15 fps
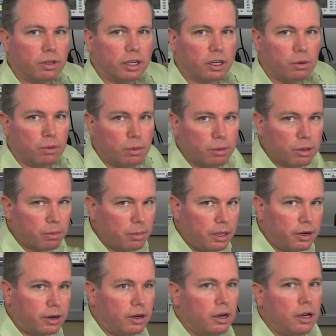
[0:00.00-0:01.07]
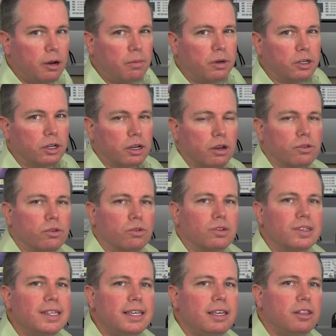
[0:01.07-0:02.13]
like you would with a meter, but you can also
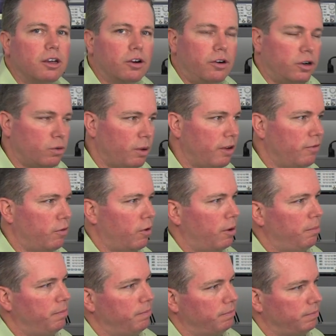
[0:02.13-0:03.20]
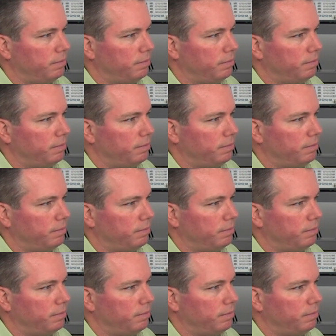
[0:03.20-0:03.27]
see the current waveform.